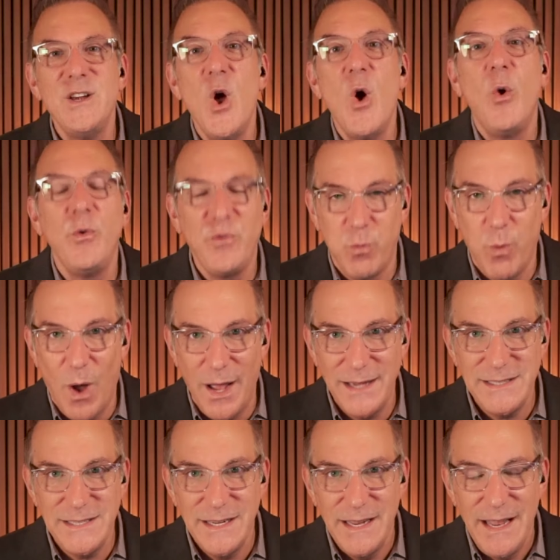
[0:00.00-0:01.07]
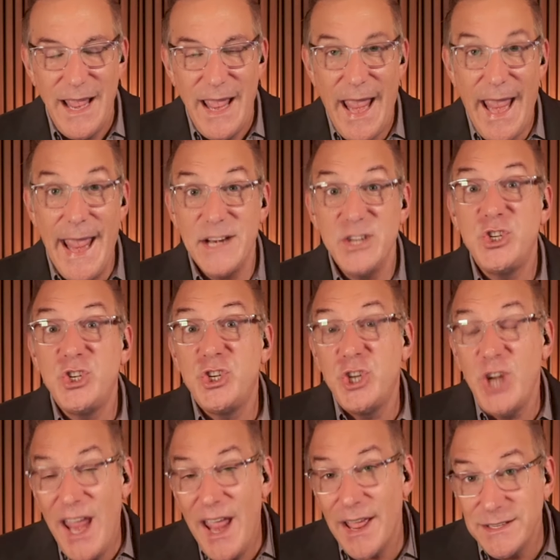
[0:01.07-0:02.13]
knows what, and
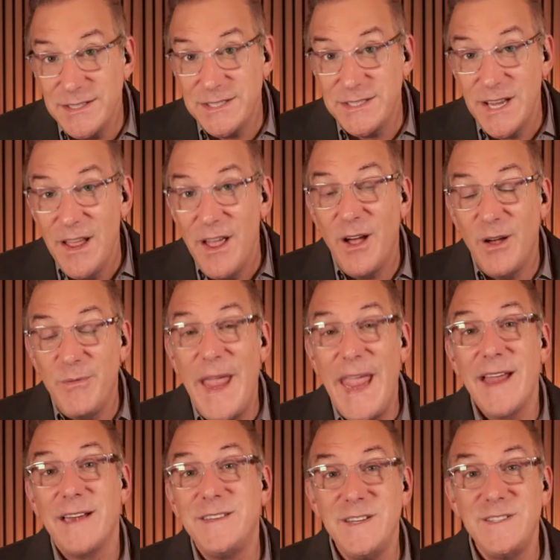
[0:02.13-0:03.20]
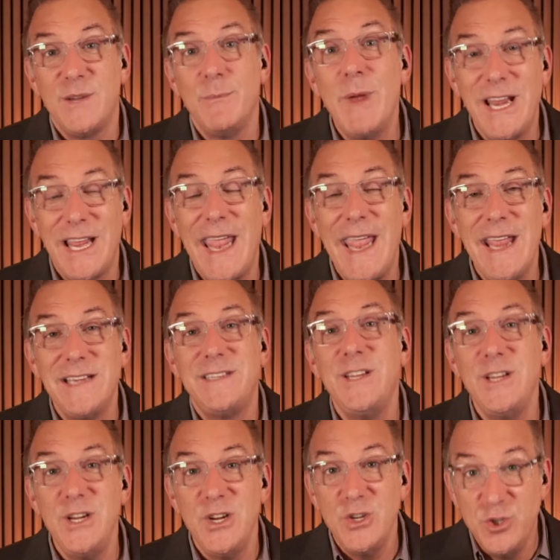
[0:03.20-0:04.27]
chants of anti-Semitic,
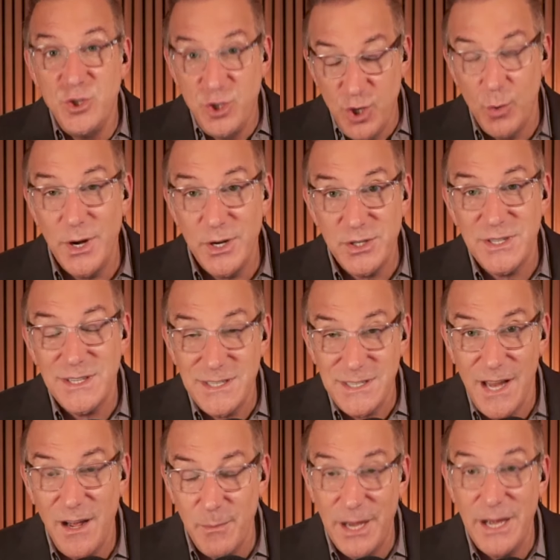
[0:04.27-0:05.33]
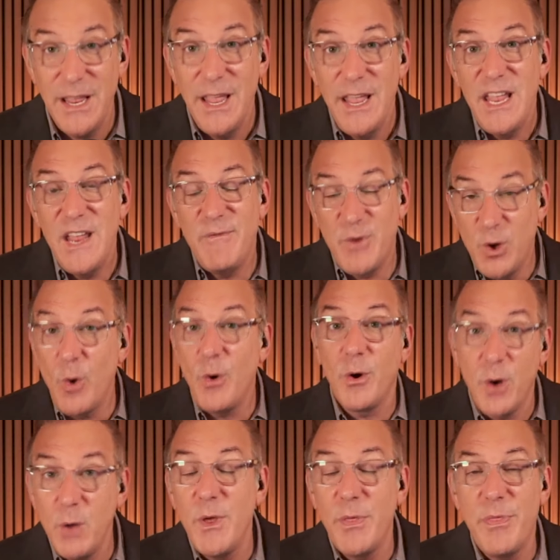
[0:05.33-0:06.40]
anti-Jewish sentiment. If you don't
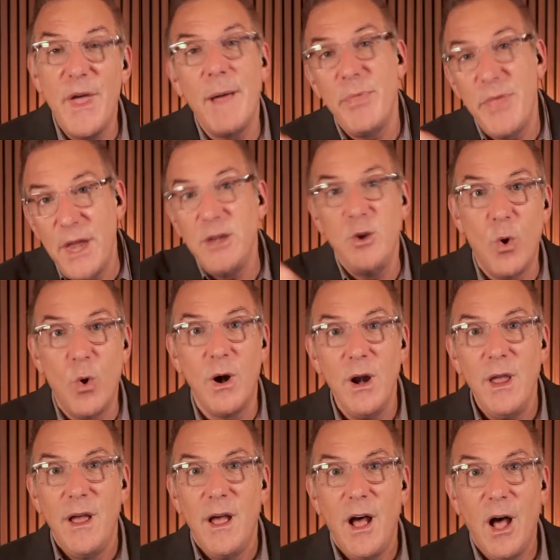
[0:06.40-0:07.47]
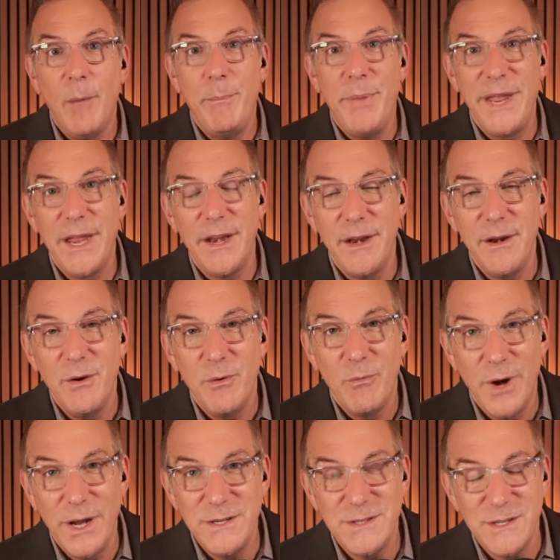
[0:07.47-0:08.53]
agree with them, then you're a bigoted,
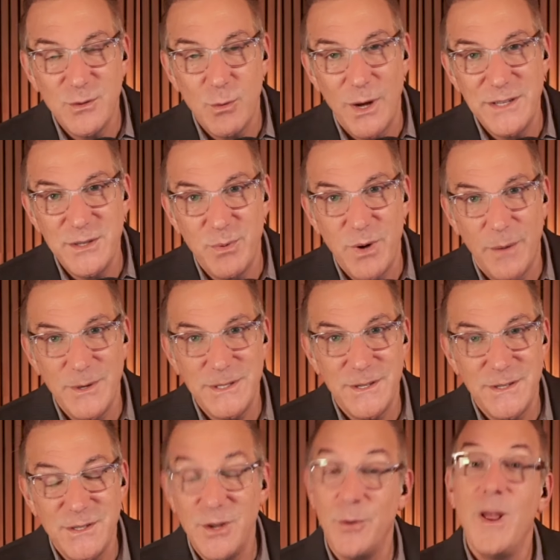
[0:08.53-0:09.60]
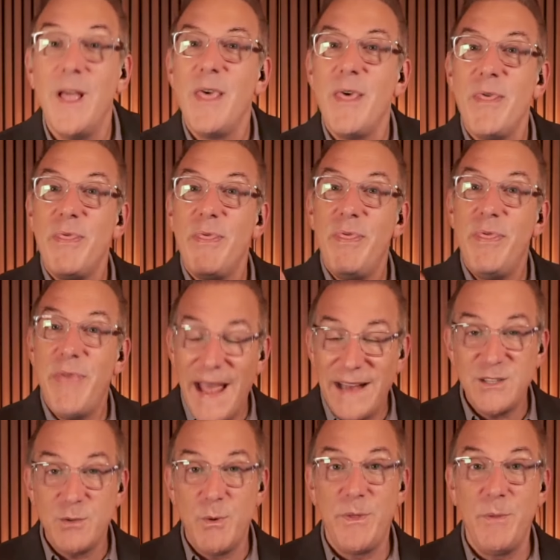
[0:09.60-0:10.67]
racist, white supremacist too.
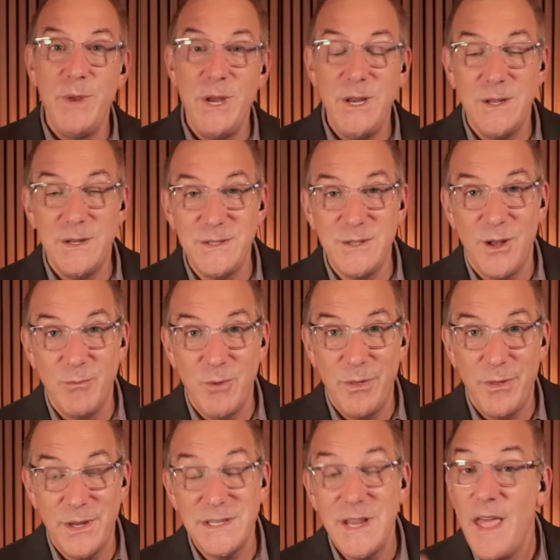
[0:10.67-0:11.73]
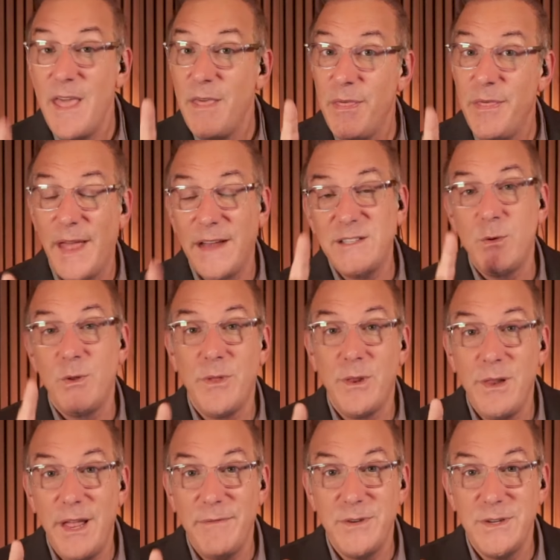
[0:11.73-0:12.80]
That's what the media has done with this. That's what the
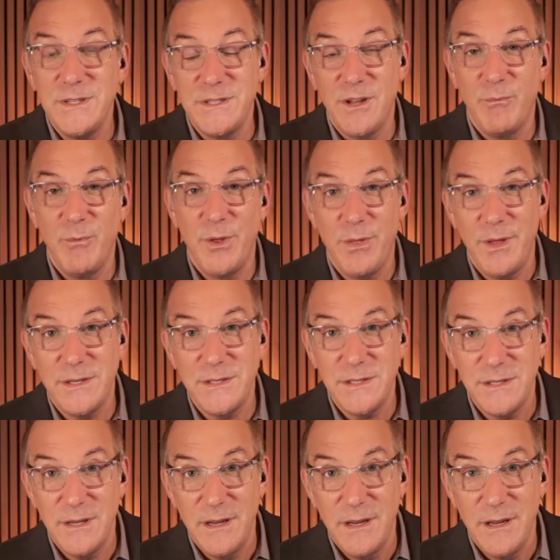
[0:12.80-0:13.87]
left has done with this.